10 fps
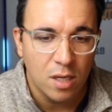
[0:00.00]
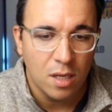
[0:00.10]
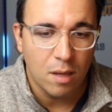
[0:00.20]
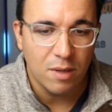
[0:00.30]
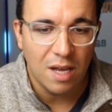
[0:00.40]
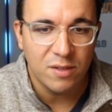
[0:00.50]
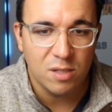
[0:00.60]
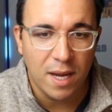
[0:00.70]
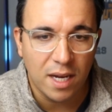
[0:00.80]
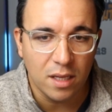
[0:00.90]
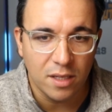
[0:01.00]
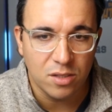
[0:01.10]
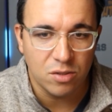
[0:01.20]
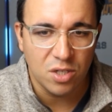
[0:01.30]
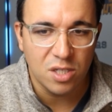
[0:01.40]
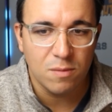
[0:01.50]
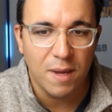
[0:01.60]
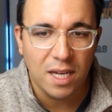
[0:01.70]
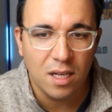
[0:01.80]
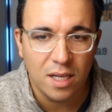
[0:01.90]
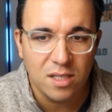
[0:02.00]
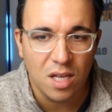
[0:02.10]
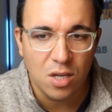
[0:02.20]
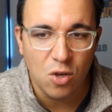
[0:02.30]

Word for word: And we have speculate. So she speculates that